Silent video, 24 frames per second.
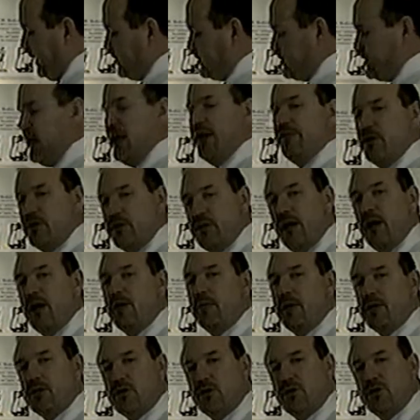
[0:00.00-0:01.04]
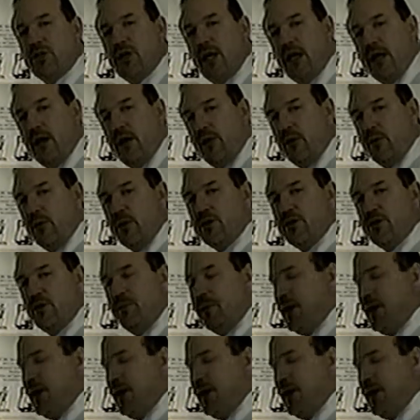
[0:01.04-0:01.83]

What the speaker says: I usually have to tie her muzzle shut, otherwise she'll